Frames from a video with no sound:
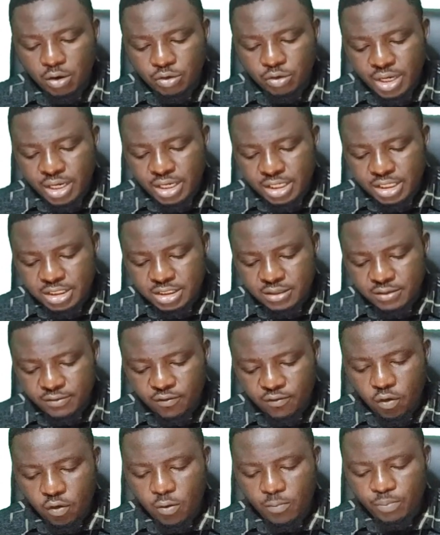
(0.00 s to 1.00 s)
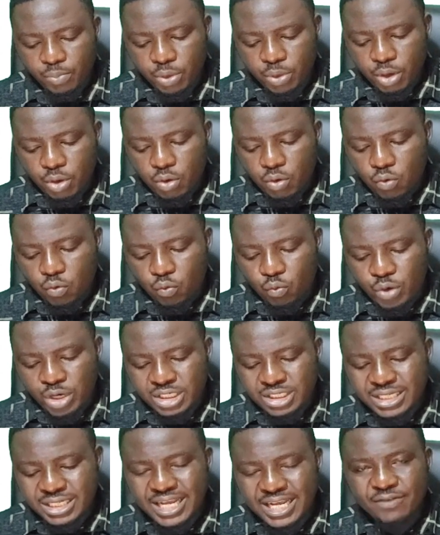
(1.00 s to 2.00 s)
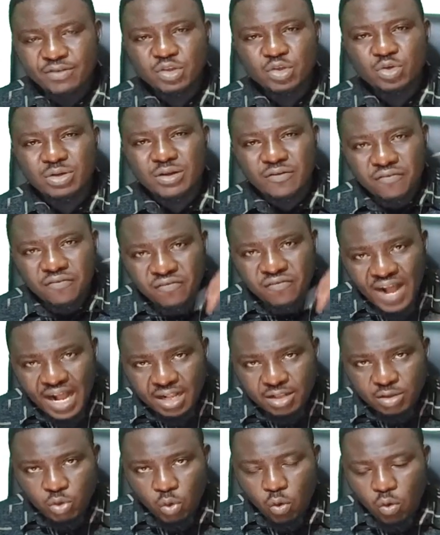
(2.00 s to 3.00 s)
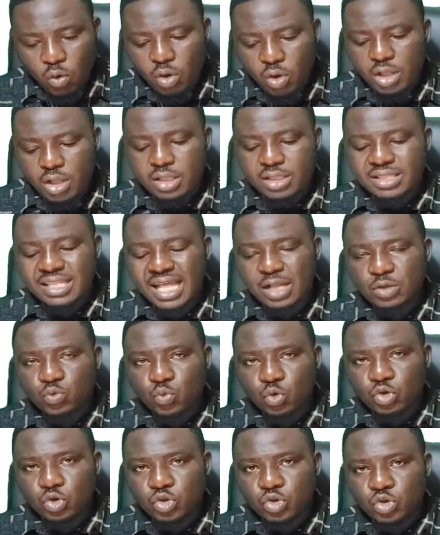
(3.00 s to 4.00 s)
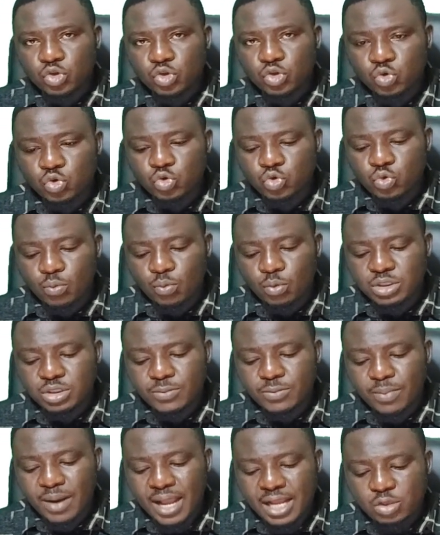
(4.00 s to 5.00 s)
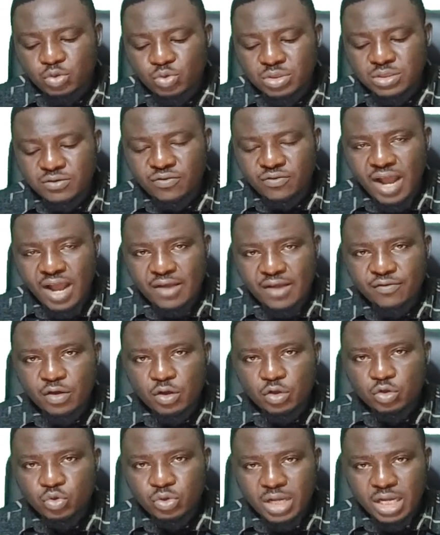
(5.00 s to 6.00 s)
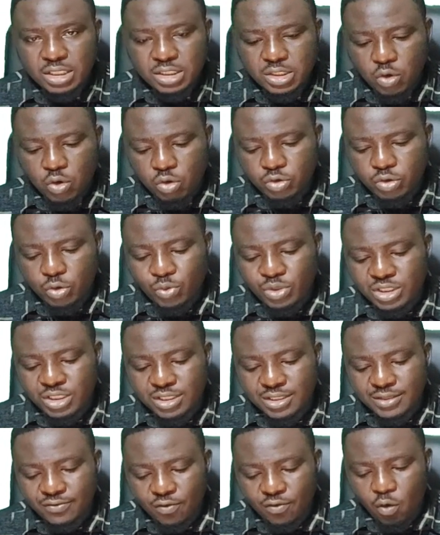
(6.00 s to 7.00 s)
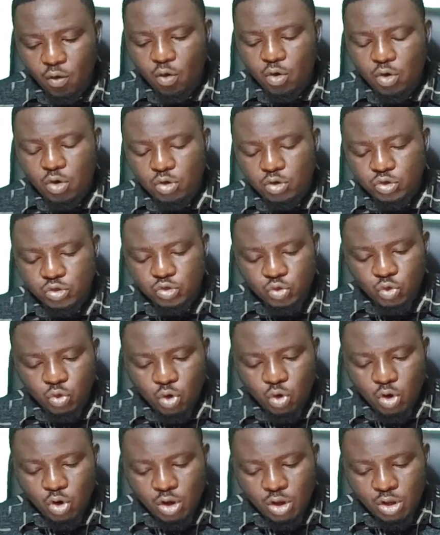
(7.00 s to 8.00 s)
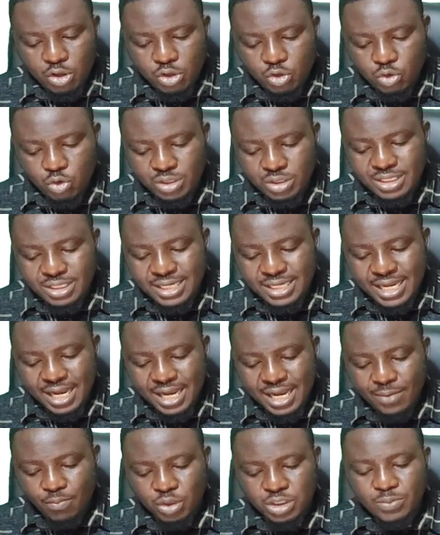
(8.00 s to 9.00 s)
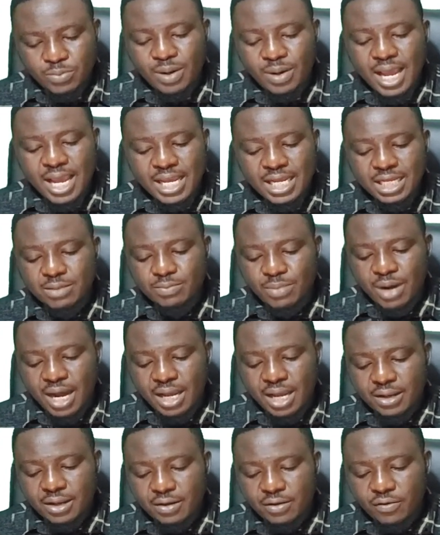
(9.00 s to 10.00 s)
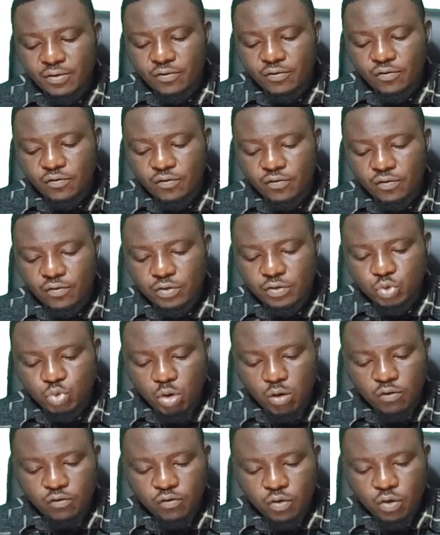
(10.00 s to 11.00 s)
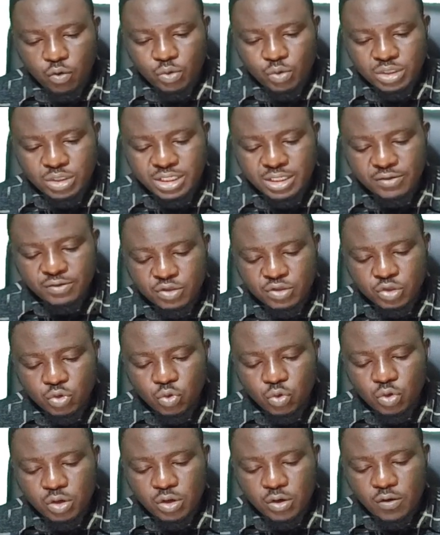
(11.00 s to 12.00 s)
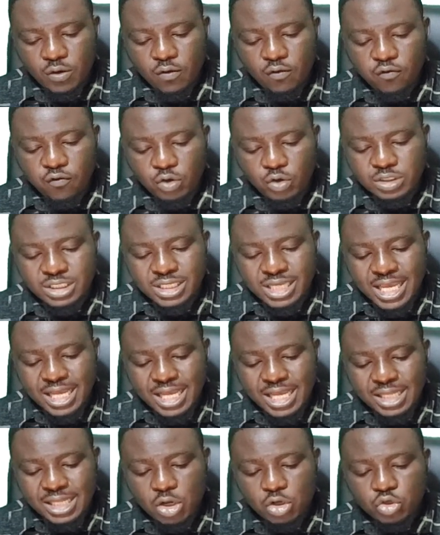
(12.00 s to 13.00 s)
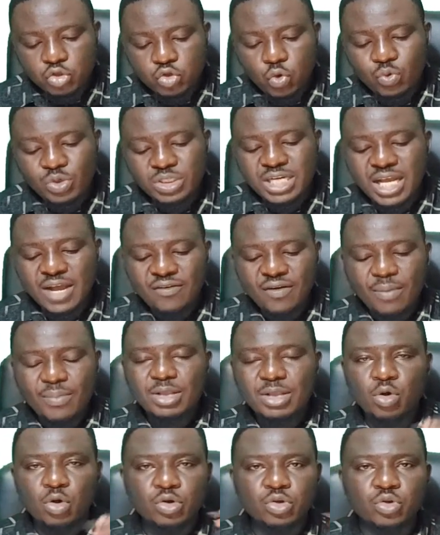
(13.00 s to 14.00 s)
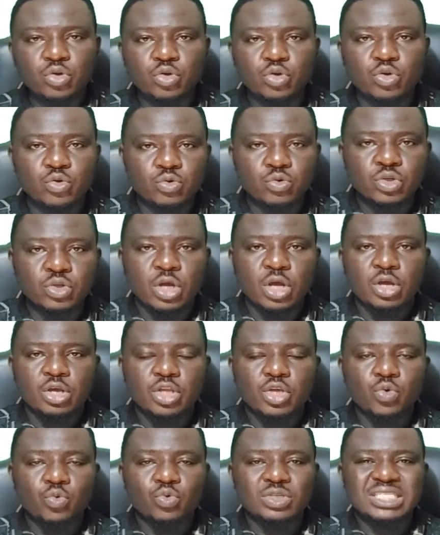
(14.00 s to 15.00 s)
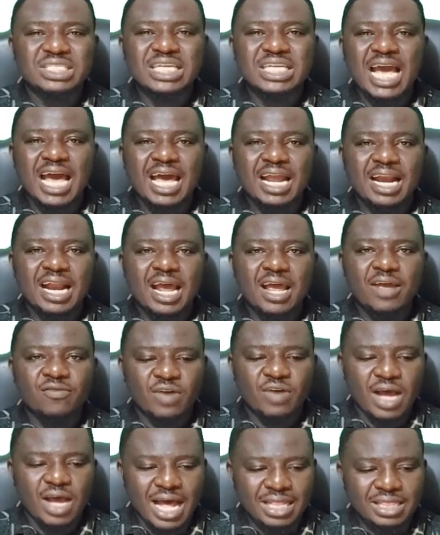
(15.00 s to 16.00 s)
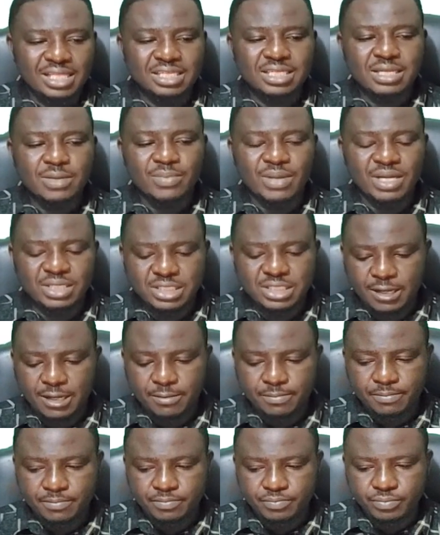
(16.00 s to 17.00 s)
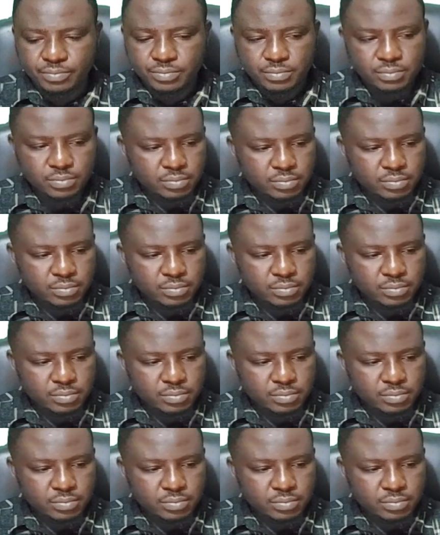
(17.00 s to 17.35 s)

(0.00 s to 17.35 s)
100 is 4, which gives you the factor that was used to multiply 25 to get 100, which is 4. So you then multiply it by 12, which gives you 48. So whichever method you use, you will still arrive at the same answer.